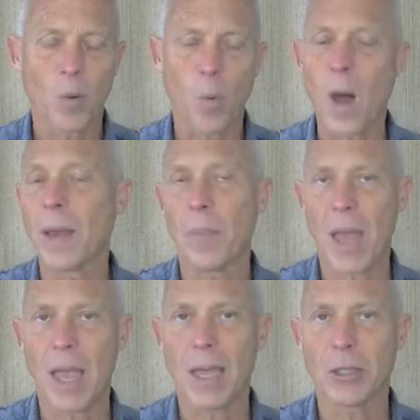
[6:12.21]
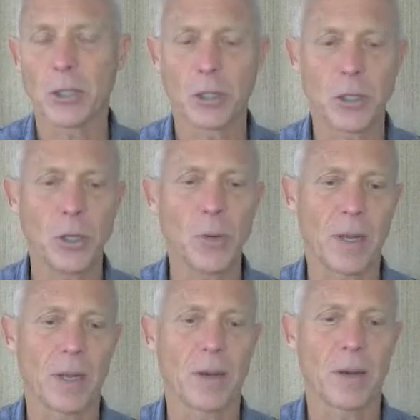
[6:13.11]
one page to
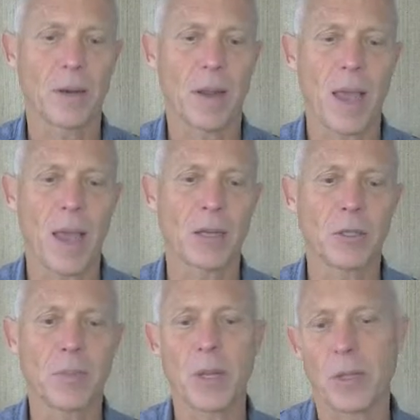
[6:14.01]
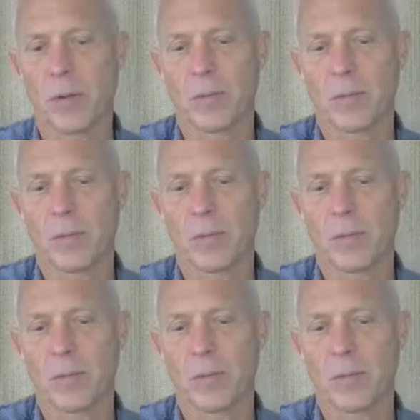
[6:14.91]
it, add to menu.